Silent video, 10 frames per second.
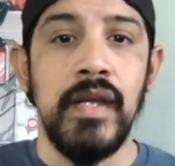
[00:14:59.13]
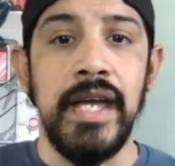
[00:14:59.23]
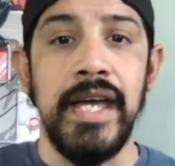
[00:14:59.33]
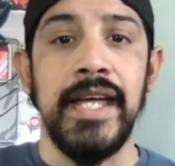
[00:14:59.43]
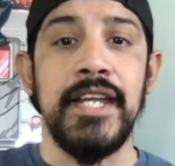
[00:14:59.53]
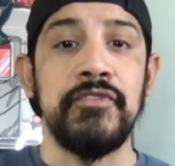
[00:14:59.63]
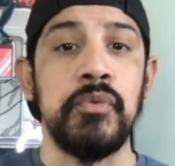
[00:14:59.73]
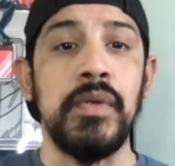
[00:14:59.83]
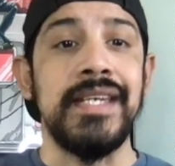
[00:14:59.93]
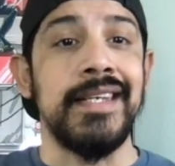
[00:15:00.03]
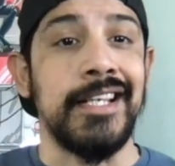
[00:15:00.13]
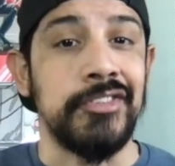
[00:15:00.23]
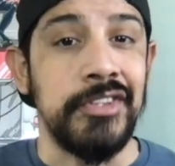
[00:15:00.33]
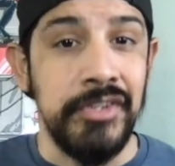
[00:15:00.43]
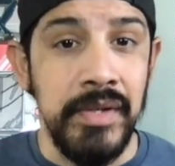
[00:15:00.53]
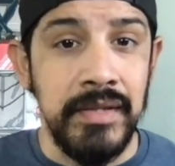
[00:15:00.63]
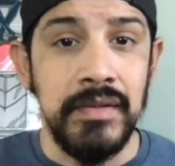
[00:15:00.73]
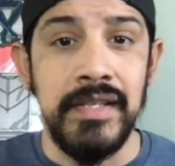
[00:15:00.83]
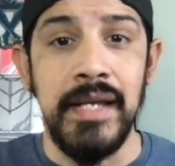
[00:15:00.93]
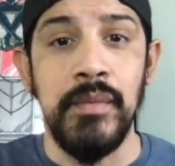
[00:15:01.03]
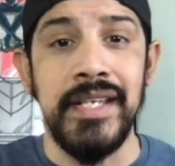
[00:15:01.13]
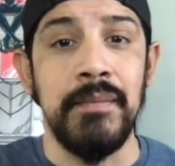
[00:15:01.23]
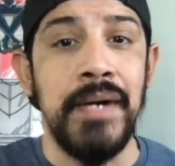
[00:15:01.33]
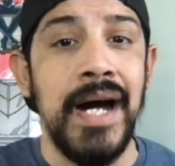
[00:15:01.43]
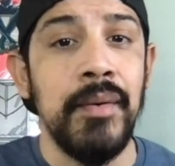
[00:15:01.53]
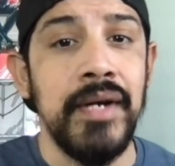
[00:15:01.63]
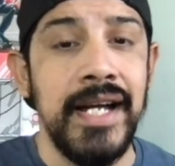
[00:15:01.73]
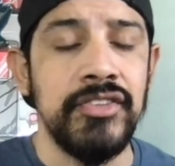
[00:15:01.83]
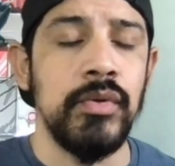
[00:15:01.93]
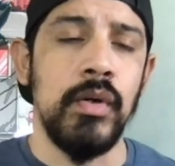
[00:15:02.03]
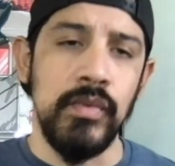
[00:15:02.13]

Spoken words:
And if we can actually do it, then we can power action. Well,